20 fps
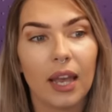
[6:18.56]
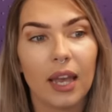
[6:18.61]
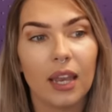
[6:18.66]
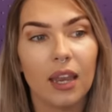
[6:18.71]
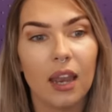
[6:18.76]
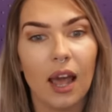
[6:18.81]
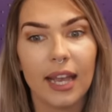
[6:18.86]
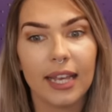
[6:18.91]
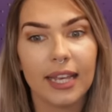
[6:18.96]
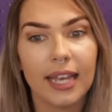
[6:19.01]

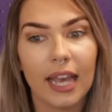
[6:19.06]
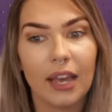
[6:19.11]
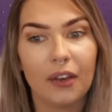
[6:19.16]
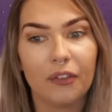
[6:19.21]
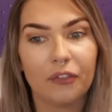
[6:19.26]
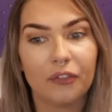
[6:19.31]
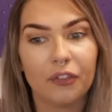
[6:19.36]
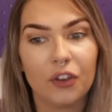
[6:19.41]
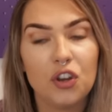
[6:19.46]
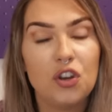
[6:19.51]
like,
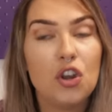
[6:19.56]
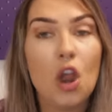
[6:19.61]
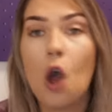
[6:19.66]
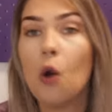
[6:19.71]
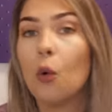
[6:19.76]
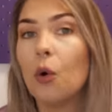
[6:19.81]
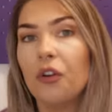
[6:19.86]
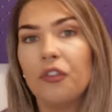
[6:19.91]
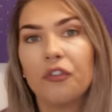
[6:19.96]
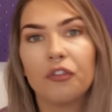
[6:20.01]
if no
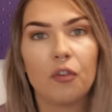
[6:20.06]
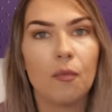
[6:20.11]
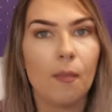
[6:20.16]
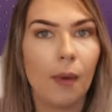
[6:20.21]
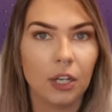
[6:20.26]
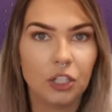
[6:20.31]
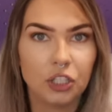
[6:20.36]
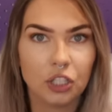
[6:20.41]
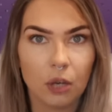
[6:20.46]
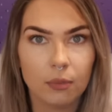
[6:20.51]
one from
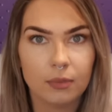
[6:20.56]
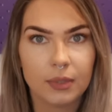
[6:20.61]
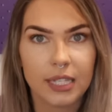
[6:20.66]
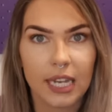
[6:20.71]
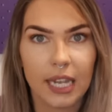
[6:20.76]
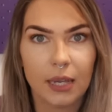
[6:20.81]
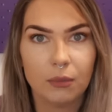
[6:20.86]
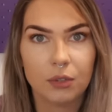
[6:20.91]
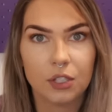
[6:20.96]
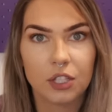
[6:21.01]
my shops
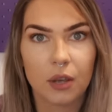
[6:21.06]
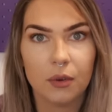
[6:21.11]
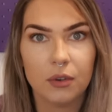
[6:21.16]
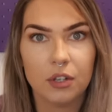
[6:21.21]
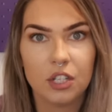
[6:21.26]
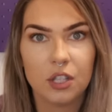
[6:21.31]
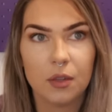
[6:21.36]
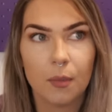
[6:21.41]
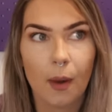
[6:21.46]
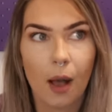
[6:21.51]
team was going
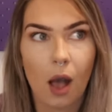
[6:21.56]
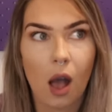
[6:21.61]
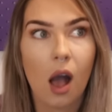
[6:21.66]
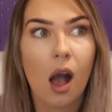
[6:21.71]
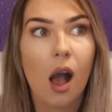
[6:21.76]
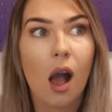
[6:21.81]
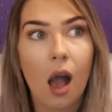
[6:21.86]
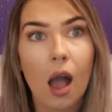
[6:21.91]
to the bar.